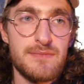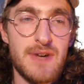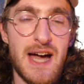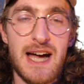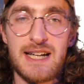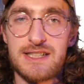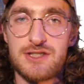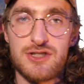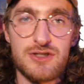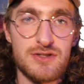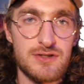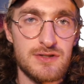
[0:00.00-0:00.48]

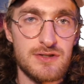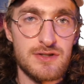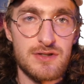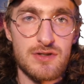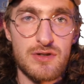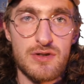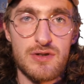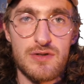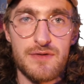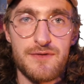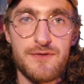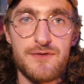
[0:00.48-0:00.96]
action
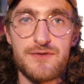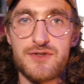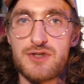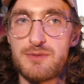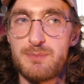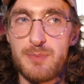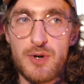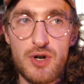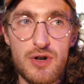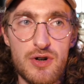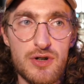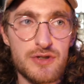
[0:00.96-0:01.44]
stuff,
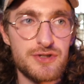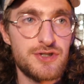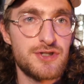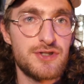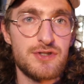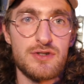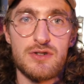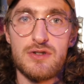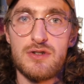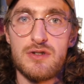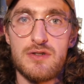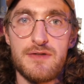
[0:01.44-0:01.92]
sports
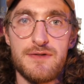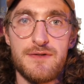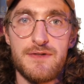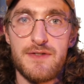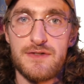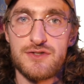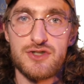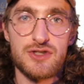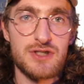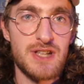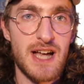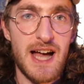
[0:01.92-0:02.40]
stuff,
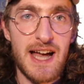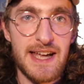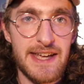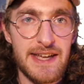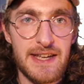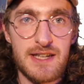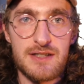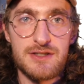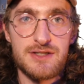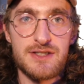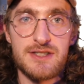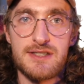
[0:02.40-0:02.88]
just high energy